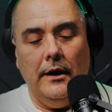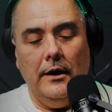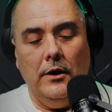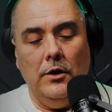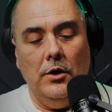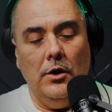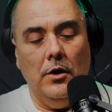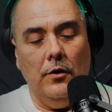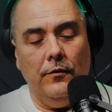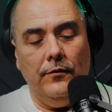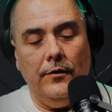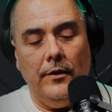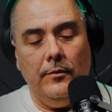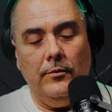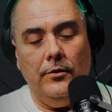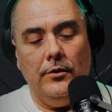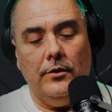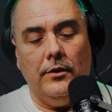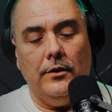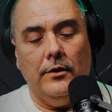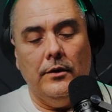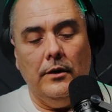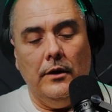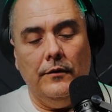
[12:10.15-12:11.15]

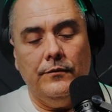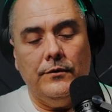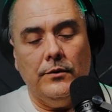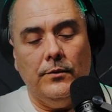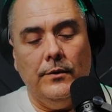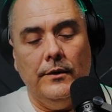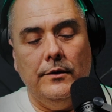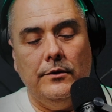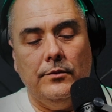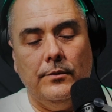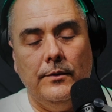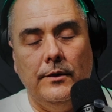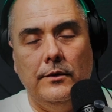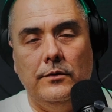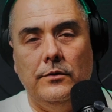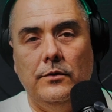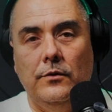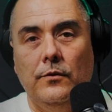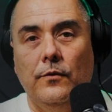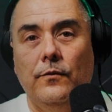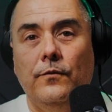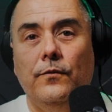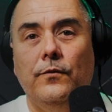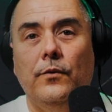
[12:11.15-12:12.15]
November of
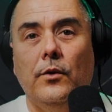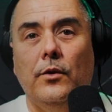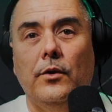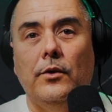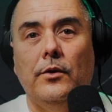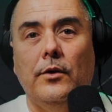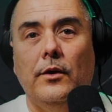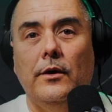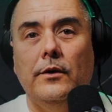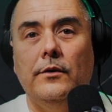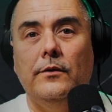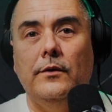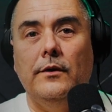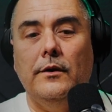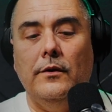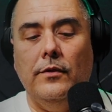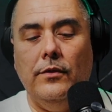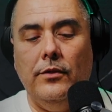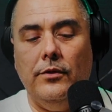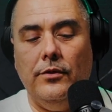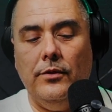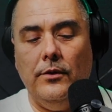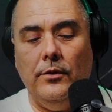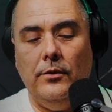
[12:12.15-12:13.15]
2022,
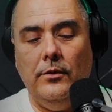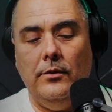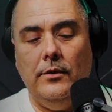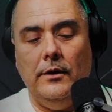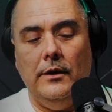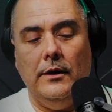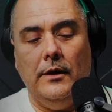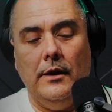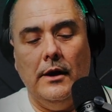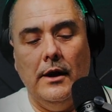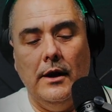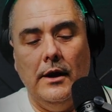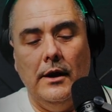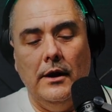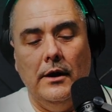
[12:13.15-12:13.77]
$430,000.